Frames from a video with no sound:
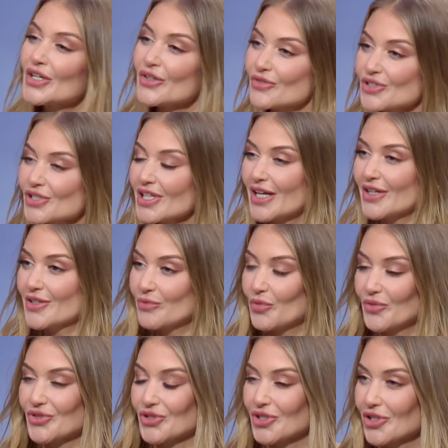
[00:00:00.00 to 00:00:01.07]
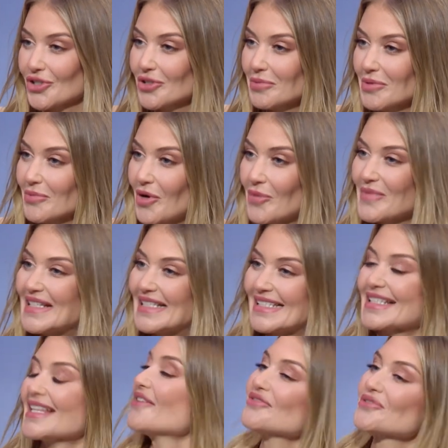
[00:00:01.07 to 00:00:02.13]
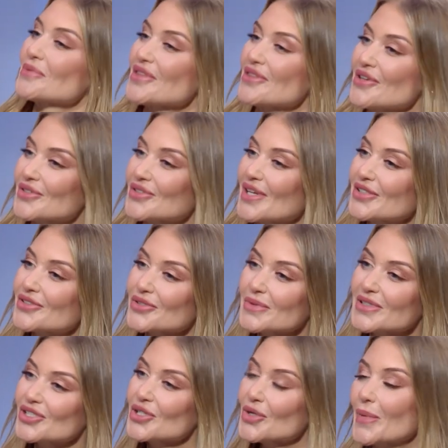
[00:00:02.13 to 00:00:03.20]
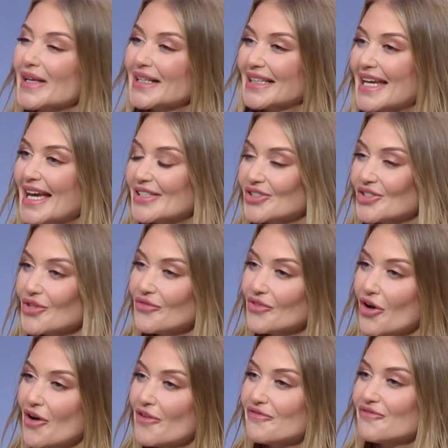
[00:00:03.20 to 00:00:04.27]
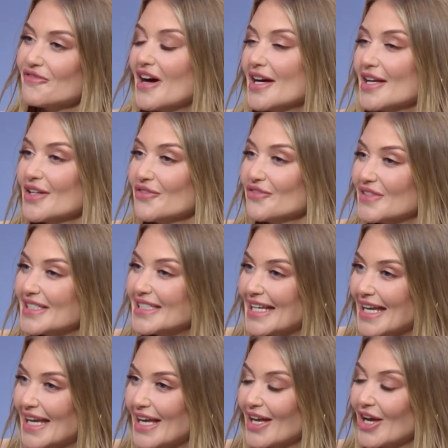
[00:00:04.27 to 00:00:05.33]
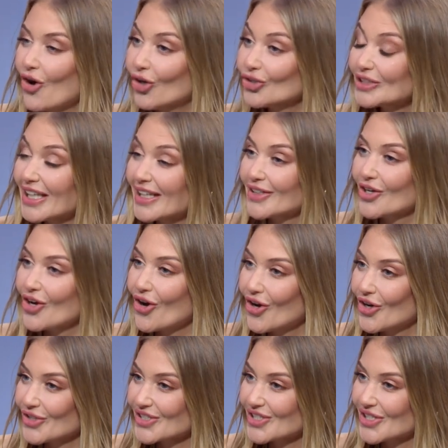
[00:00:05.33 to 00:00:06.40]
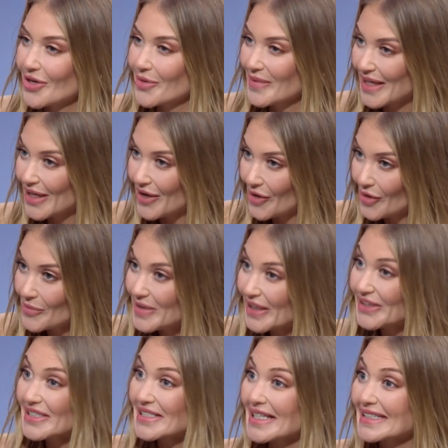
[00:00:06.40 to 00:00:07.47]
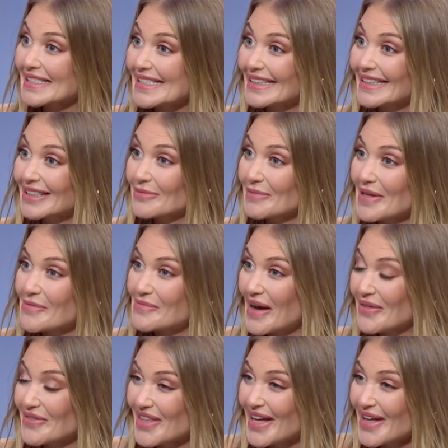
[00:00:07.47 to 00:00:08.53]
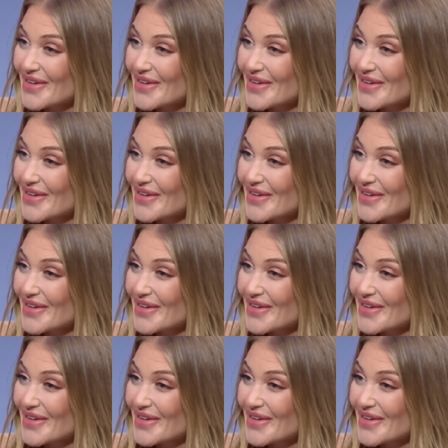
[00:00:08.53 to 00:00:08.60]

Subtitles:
Russell, we've just got a couple more minutes left with you. So I just want to quickly ask, you've got a 5-day online course coming up. Can you tell us a little bit about that?